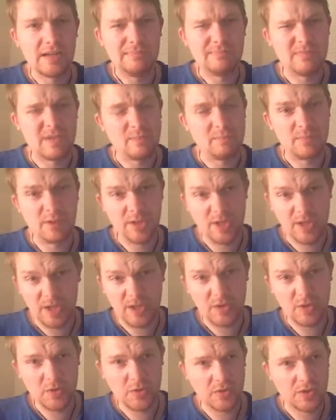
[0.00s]
I'm
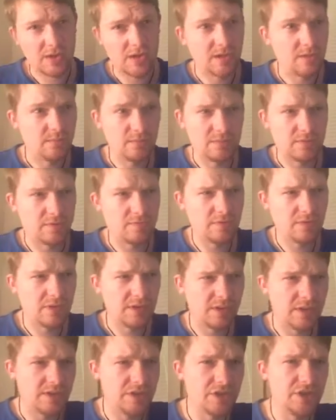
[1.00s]
pretty sure he was
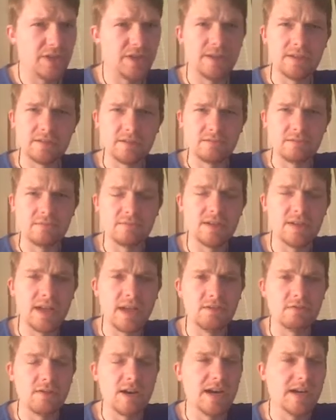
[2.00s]
pretty shitty on
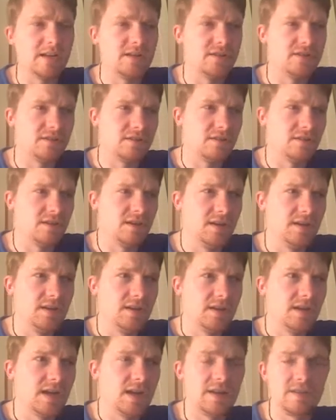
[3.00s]
gay rights and
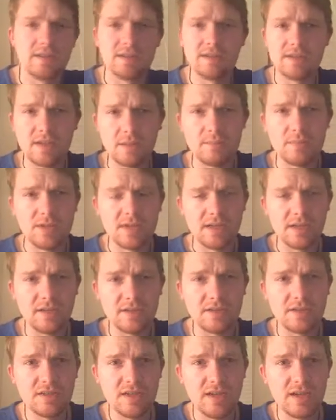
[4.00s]
other
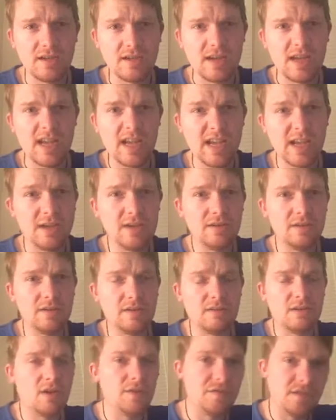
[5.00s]
subjects.
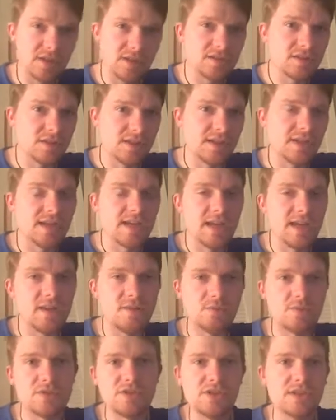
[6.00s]
And obviously
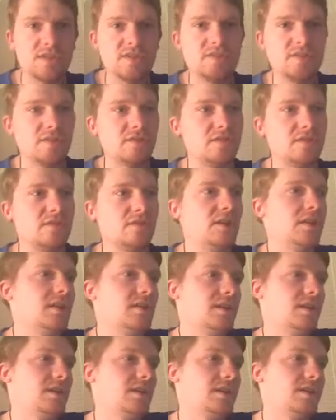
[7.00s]
he was
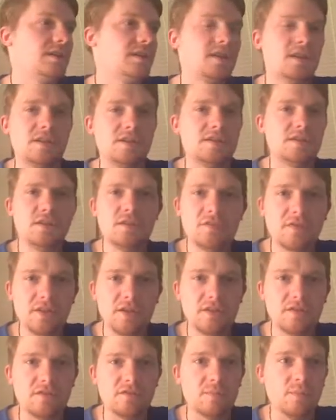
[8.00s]
into
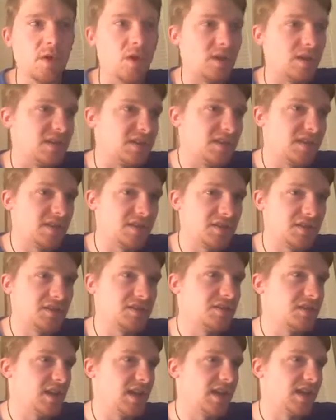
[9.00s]
conservative
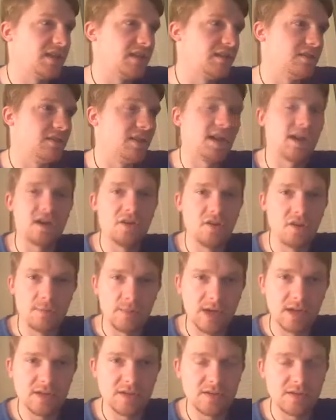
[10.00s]
politics and
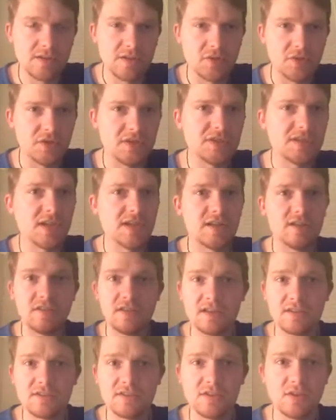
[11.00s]
economics and all these
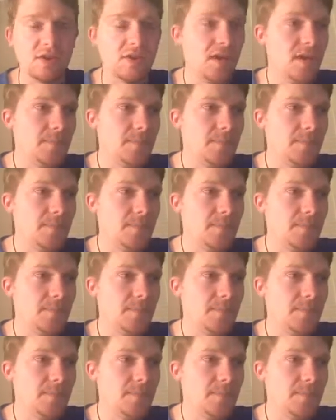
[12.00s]
kind of things.